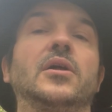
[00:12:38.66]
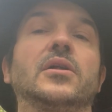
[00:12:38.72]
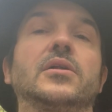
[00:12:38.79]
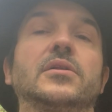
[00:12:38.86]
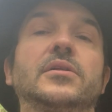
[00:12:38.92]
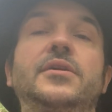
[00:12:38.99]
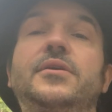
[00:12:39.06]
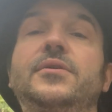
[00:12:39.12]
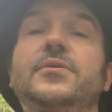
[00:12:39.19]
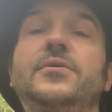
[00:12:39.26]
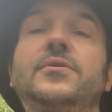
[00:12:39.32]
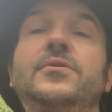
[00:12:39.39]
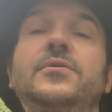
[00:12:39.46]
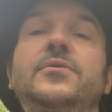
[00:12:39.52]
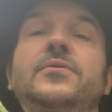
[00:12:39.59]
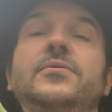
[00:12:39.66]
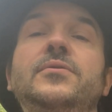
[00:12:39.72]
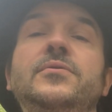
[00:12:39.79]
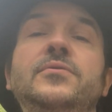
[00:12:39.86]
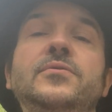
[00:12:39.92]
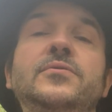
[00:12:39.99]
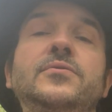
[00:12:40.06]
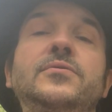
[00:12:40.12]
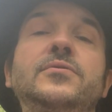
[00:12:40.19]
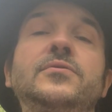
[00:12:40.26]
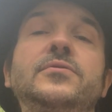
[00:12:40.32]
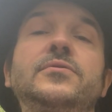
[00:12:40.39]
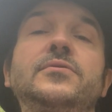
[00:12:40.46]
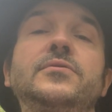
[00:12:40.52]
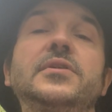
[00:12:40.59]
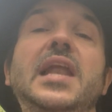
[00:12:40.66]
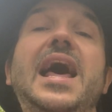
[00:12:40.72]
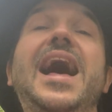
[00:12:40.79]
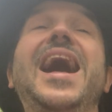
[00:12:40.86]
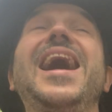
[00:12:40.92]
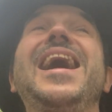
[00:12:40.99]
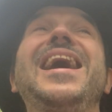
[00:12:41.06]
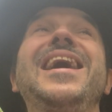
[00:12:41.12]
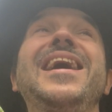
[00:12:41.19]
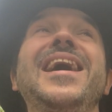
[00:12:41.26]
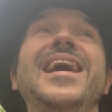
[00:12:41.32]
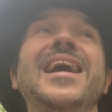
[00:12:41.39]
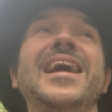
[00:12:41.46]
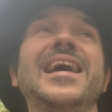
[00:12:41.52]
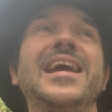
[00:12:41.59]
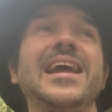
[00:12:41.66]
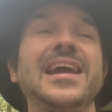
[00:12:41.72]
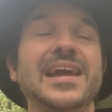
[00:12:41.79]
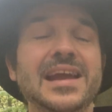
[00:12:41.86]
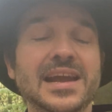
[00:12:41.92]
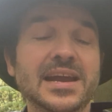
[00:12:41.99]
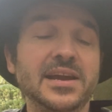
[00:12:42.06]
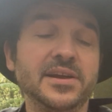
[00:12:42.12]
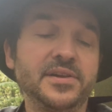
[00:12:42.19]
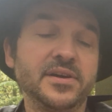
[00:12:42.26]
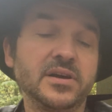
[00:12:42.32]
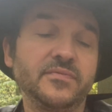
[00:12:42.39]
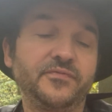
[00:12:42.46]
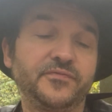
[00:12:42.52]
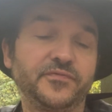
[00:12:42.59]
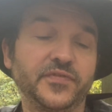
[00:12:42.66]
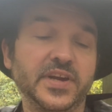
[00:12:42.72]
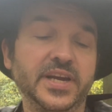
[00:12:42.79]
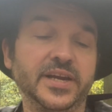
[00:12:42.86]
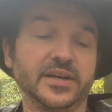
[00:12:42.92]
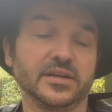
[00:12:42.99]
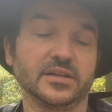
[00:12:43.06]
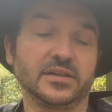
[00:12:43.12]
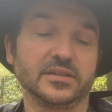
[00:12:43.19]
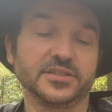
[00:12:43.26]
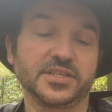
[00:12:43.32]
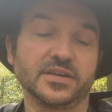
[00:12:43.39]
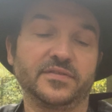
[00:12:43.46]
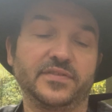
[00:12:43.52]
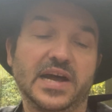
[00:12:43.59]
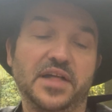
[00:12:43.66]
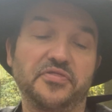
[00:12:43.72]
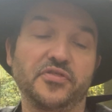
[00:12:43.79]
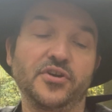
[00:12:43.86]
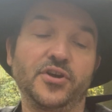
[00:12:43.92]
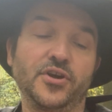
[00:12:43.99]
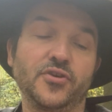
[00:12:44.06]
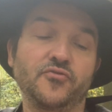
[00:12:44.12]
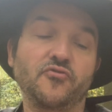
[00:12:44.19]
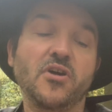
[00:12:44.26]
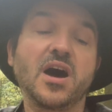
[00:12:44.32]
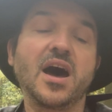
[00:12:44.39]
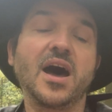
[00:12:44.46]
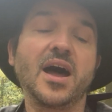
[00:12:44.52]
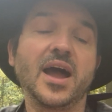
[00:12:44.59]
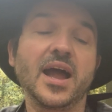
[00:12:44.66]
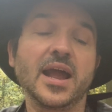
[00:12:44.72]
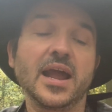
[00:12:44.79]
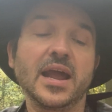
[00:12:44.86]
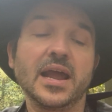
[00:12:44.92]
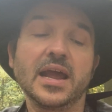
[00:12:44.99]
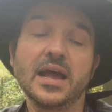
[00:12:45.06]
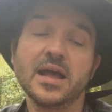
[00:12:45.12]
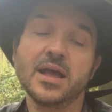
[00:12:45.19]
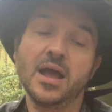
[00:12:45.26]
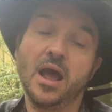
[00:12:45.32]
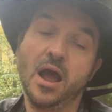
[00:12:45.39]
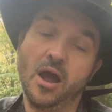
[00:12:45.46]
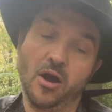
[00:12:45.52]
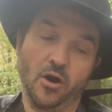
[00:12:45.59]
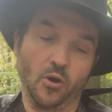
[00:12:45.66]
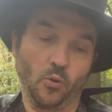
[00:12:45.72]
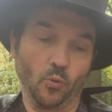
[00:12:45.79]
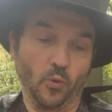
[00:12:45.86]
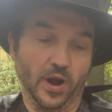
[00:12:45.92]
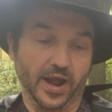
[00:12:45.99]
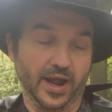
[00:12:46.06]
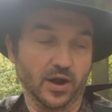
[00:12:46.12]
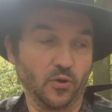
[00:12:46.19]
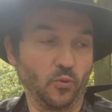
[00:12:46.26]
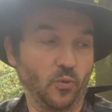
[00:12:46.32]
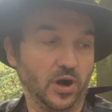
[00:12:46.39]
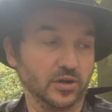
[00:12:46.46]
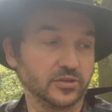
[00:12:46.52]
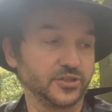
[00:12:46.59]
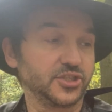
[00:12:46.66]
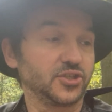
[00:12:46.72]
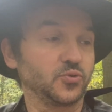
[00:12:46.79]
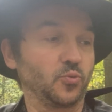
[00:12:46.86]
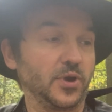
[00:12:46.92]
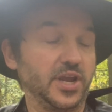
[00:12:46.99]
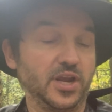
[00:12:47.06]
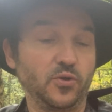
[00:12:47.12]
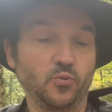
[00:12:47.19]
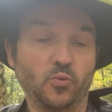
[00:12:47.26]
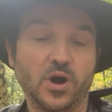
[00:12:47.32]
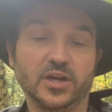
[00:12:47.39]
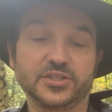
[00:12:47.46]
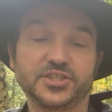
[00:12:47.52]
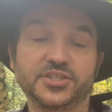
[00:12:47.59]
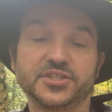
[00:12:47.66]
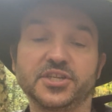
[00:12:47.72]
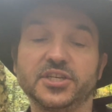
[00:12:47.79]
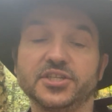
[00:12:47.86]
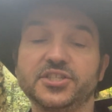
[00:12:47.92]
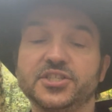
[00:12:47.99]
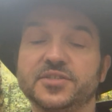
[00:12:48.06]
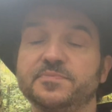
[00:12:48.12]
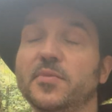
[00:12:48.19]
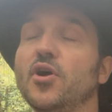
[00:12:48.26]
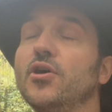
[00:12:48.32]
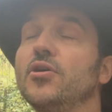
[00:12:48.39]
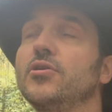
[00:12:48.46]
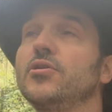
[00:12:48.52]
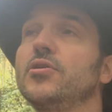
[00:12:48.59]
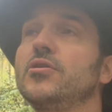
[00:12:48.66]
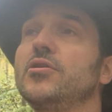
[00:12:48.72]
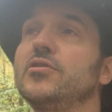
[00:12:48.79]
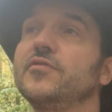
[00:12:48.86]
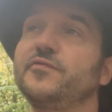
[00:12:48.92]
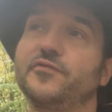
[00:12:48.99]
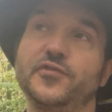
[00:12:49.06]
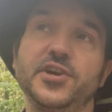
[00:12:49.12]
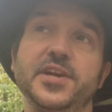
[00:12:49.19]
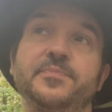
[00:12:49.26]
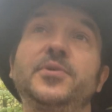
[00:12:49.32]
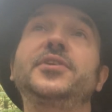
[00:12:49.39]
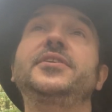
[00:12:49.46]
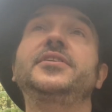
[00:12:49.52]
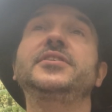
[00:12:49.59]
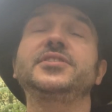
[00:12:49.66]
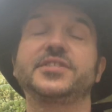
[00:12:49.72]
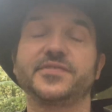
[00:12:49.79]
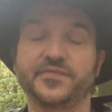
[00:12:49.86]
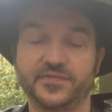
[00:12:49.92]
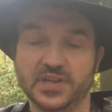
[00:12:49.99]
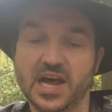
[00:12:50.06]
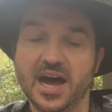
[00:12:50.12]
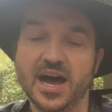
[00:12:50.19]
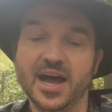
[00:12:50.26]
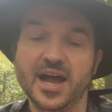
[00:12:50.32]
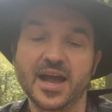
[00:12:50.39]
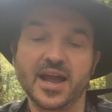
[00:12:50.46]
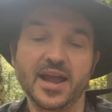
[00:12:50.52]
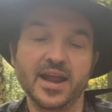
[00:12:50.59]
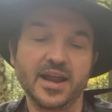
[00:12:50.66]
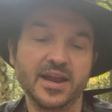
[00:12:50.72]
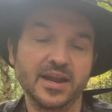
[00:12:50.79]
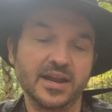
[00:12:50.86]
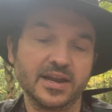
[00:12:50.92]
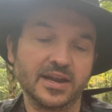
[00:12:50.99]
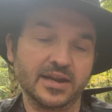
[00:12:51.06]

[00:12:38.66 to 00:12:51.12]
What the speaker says: Low lie the fields of Athenry, where once we watched the small free birds fly.